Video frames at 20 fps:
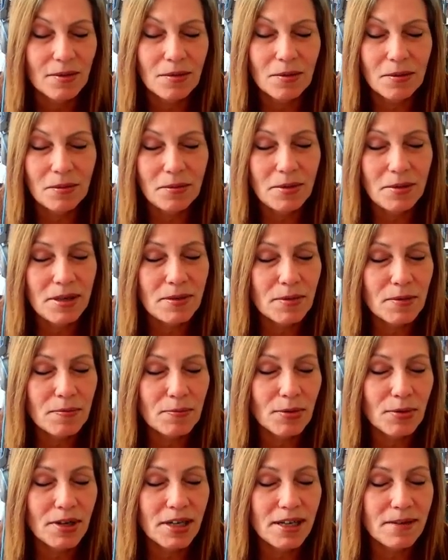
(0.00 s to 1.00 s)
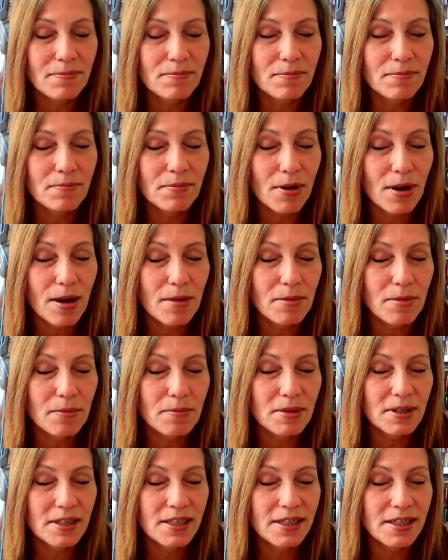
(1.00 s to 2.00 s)
We were pretty
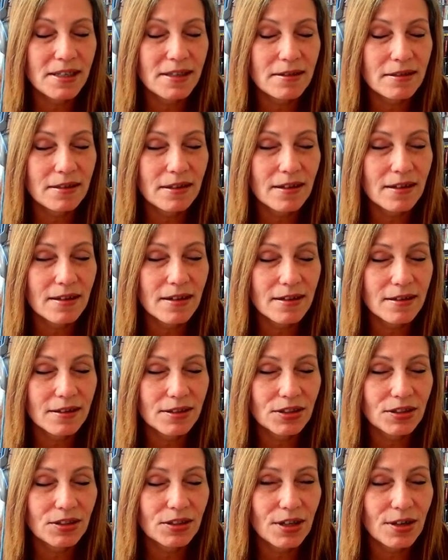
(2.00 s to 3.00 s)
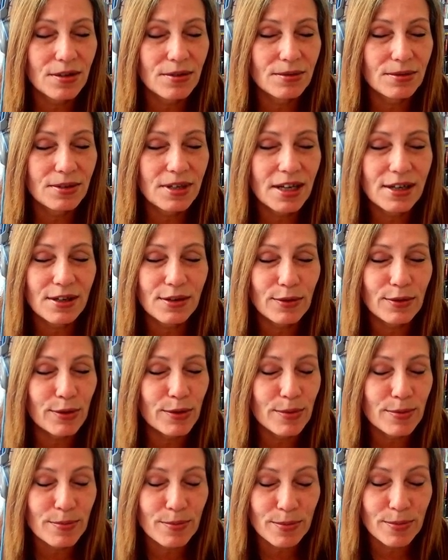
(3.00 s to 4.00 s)
probably stoned. I
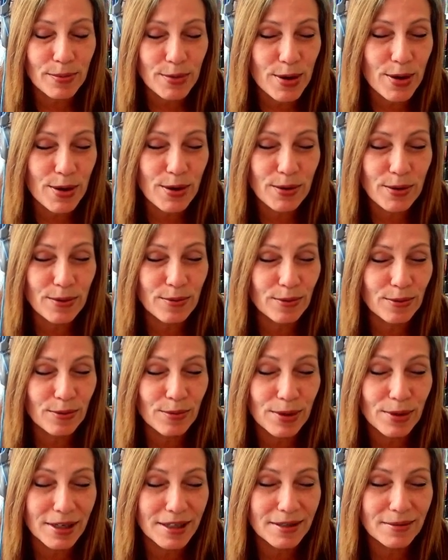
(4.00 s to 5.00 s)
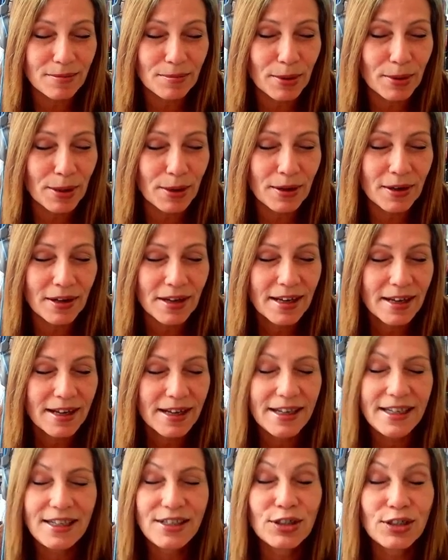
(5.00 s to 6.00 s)
don't know what, but
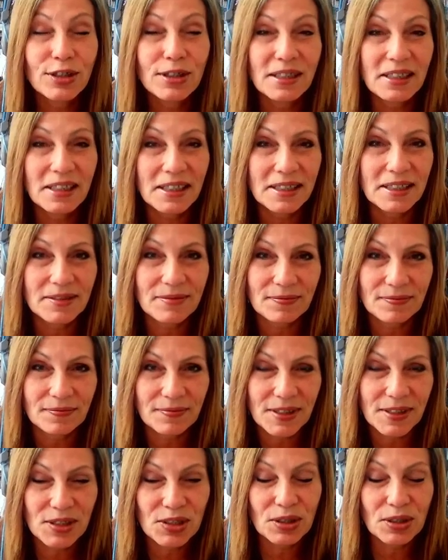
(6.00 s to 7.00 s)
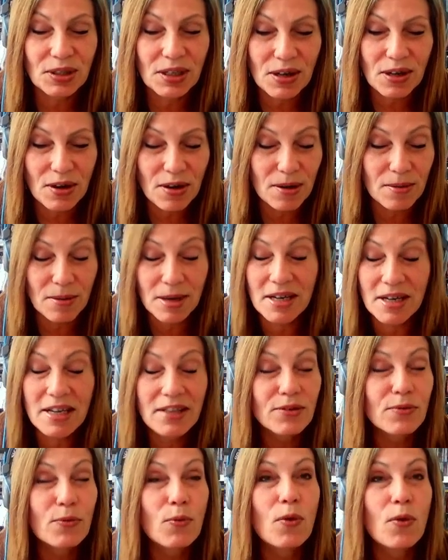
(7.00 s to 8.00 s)
he took it. They took it home, and
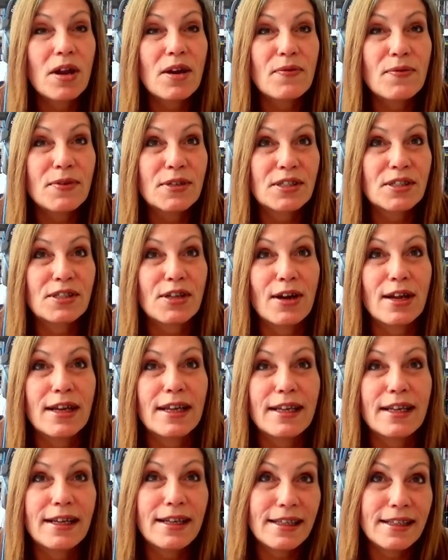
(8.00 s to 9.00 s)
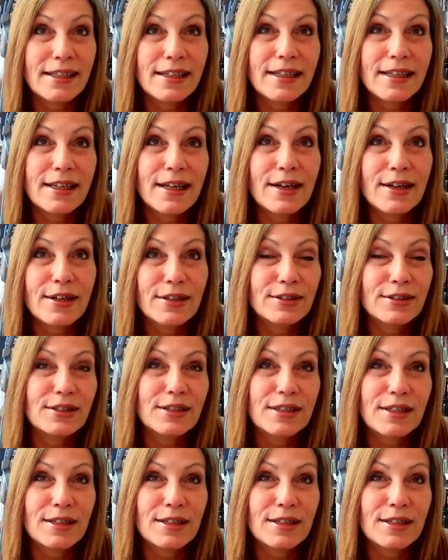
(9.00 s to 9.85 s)
neither one of us thought anything else.